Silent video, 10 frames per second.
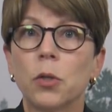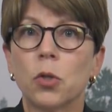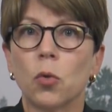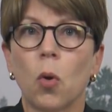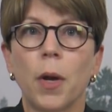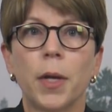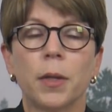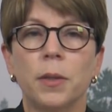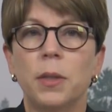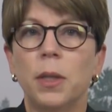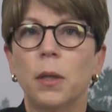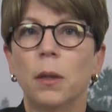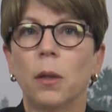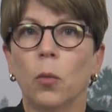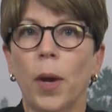destroy,
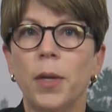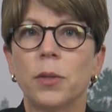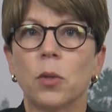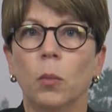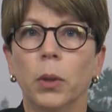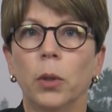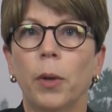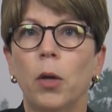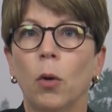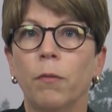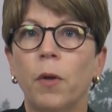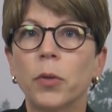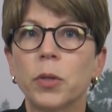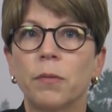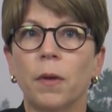conceal, erase, obliterate, or
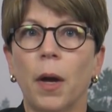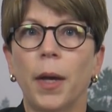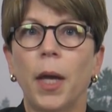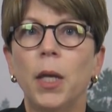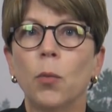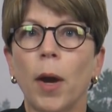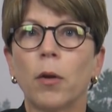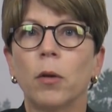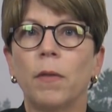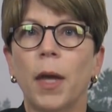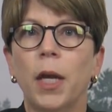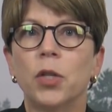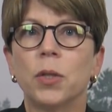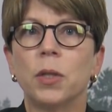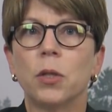falsify any record of that
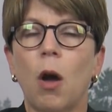agency's